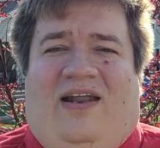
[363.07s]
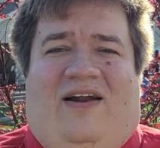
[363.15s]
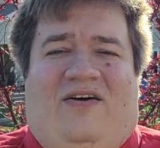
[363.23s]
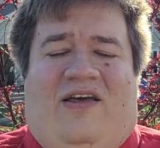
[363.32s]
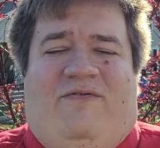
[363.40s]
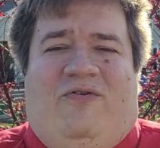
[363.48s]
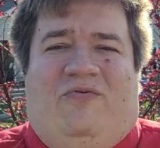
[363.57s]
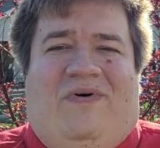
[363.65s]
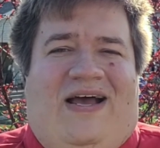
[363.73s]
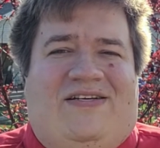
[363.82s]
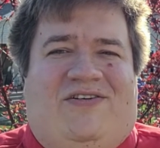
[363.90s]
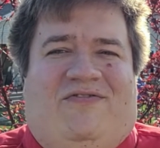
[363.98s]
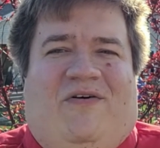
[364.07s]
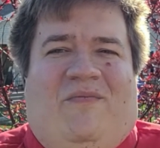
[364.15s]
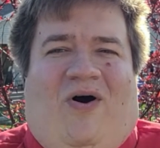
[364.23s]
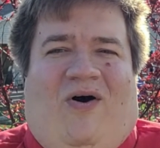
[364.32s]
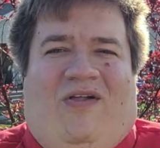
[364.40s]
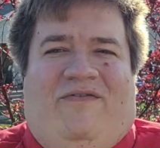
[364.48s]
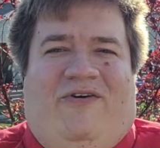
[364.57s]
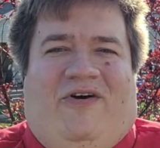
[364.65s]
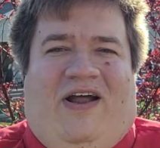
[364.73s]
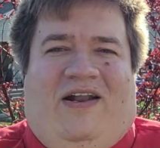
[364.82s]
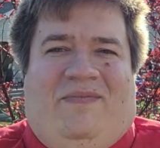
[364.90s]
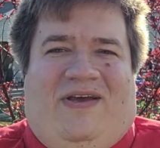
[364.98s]
and I'll give you rest from all of
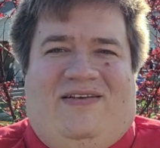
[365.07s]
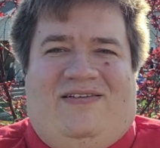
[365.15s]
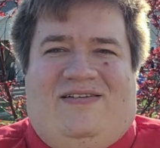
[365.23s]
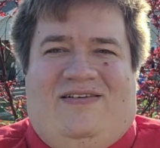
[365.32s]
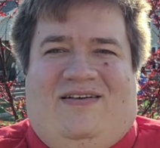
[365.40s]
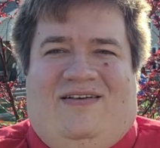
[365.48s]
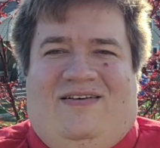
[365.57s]
your enemies.